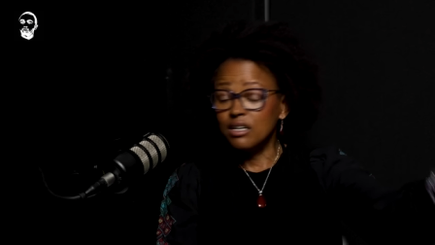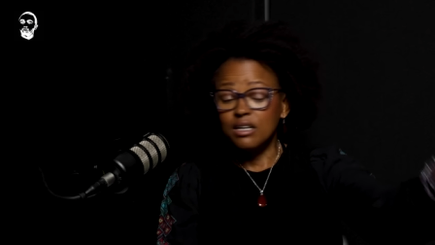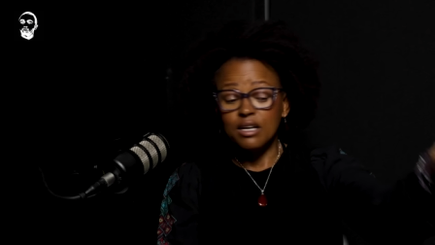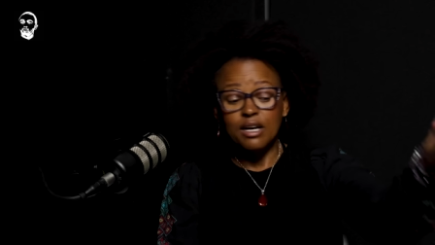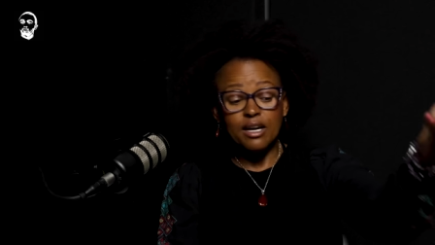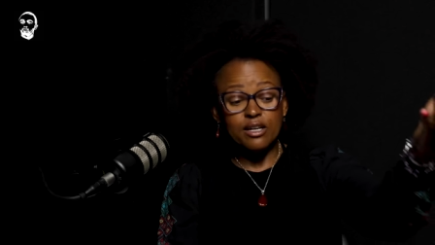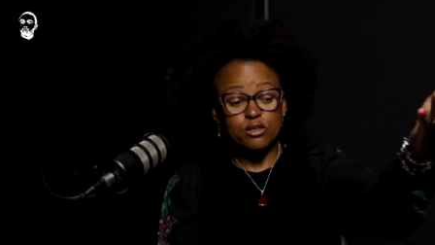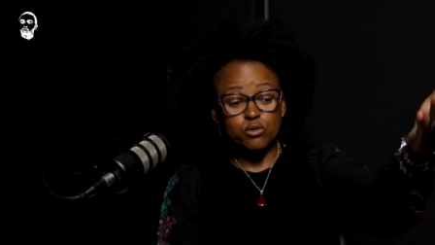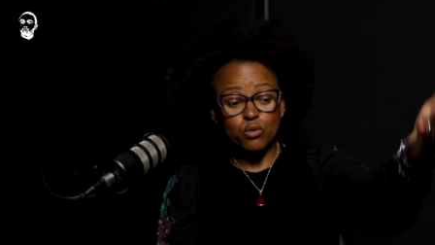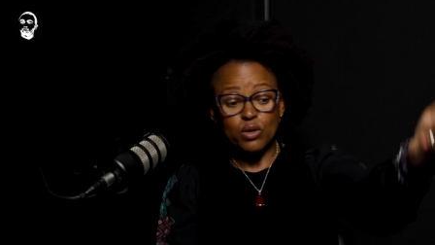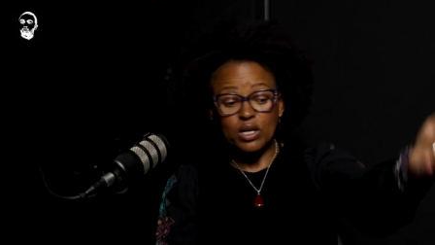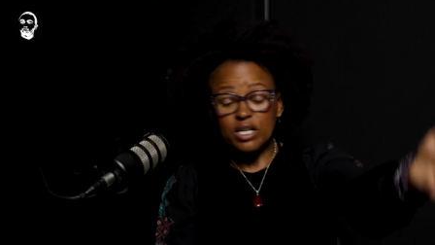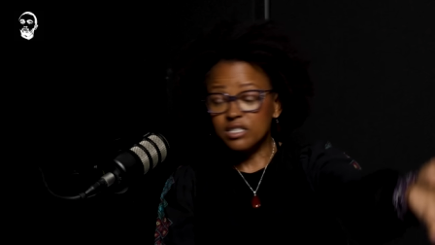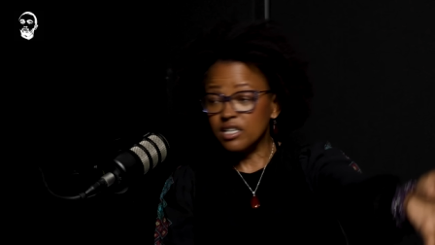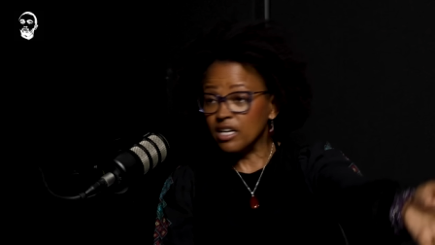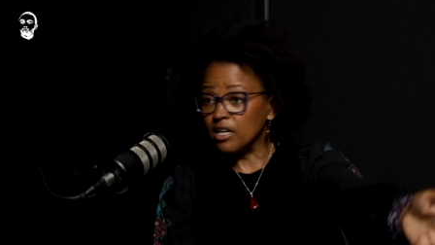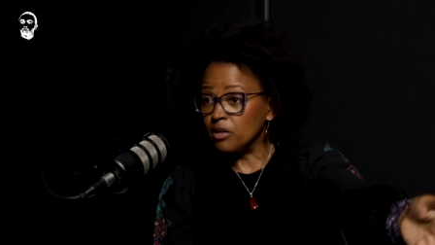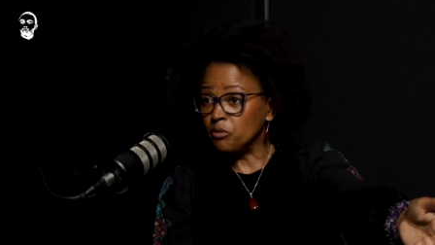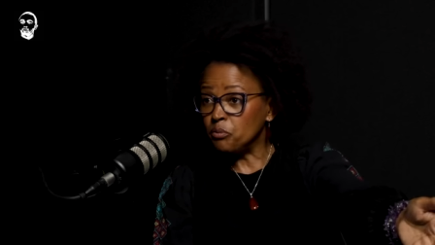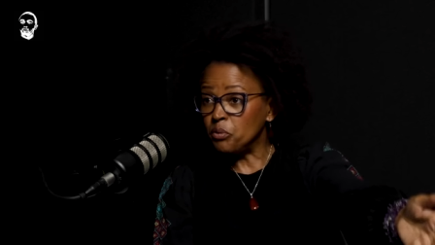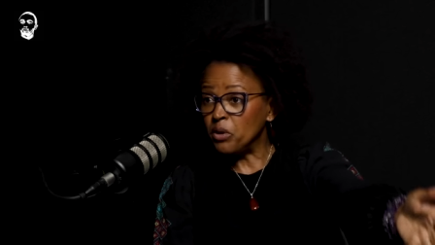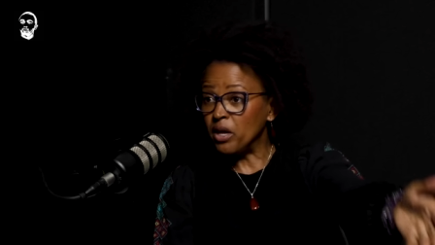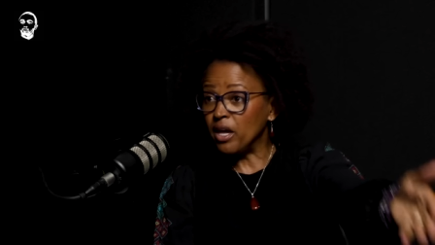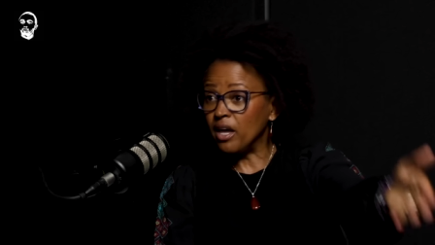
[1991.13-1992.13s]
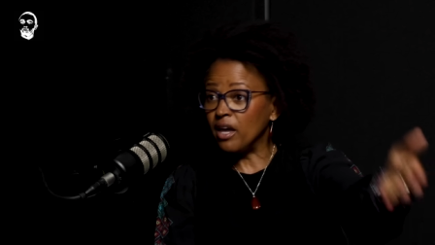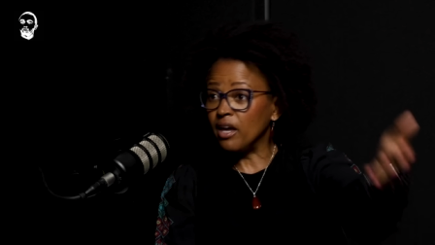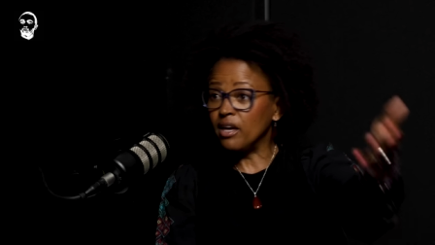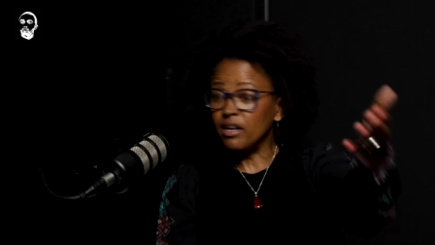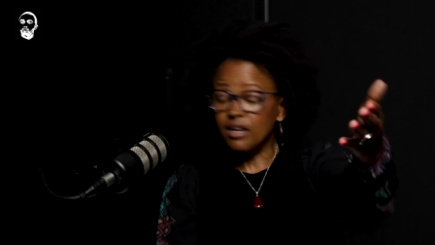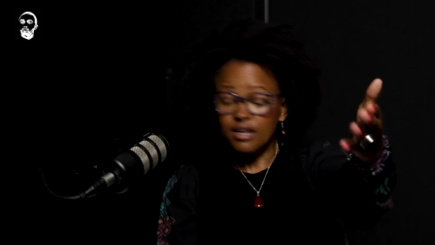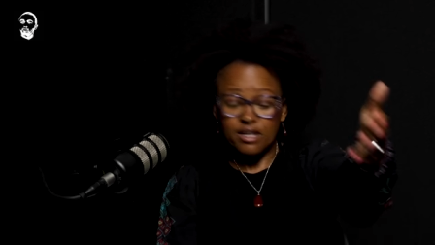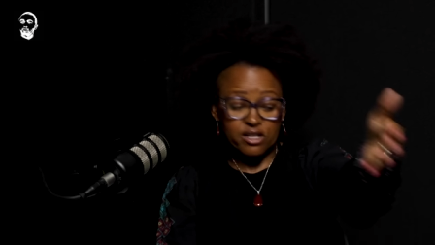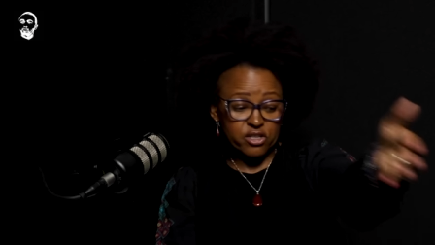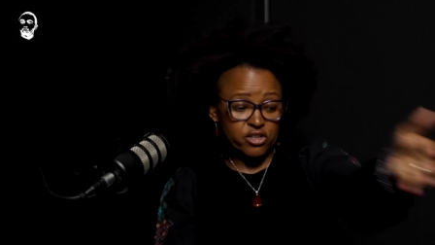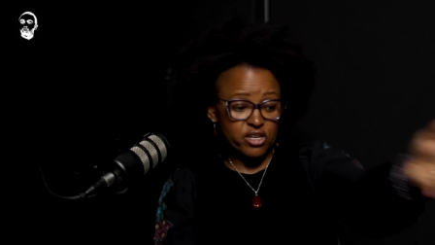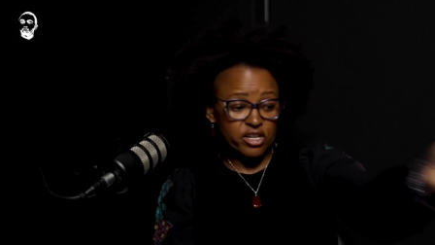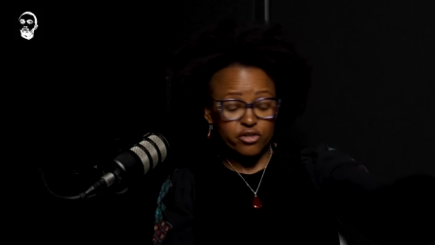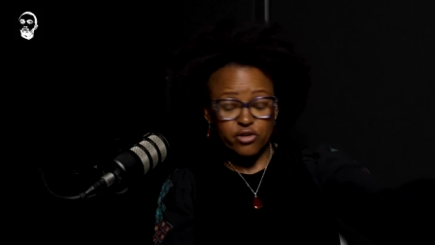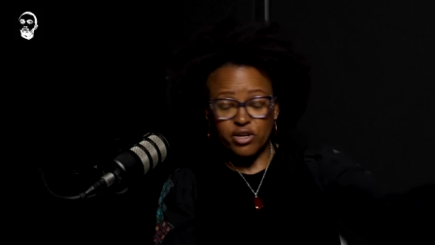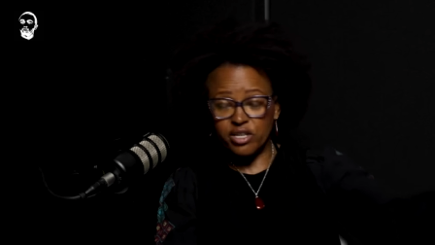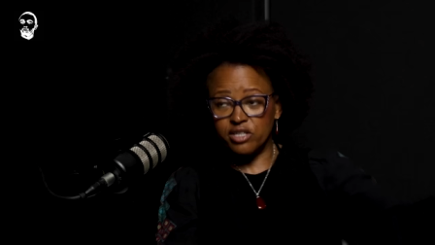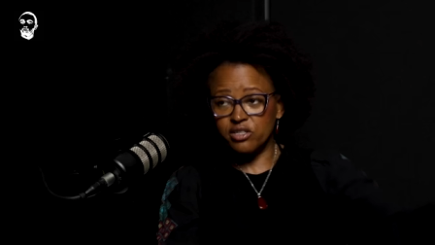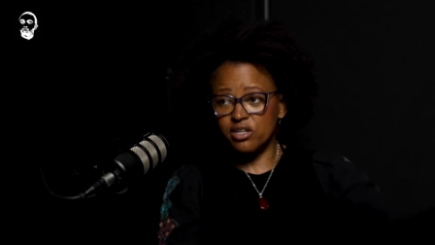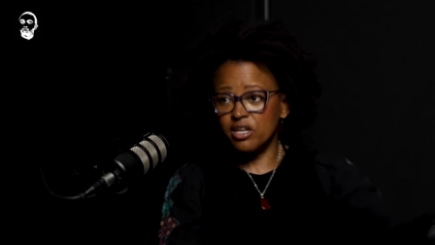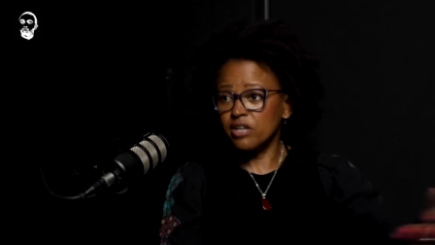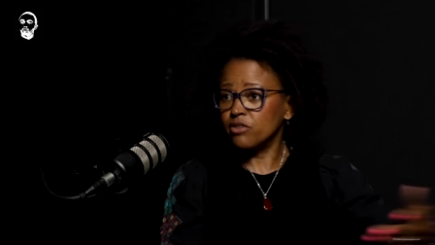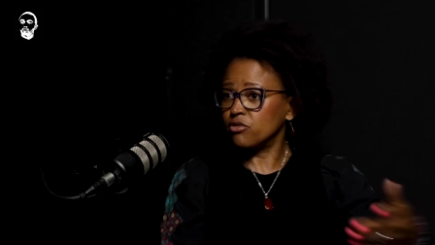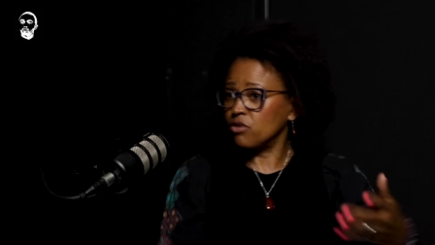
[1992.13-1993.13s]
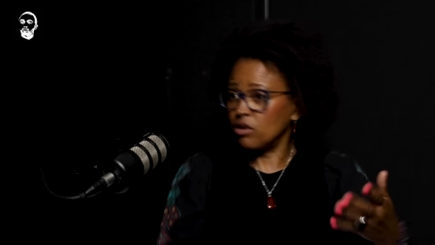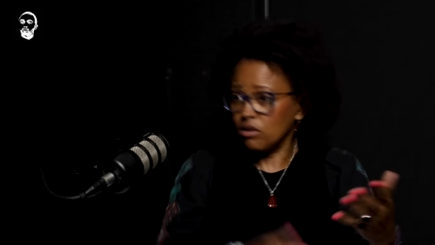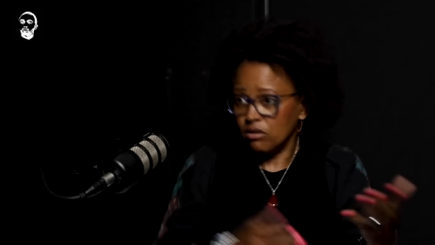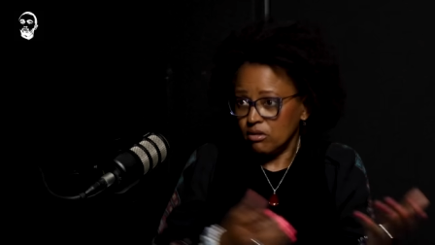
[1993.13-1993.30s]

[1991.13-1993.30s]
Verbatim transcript: as well as NPA, etc., etc.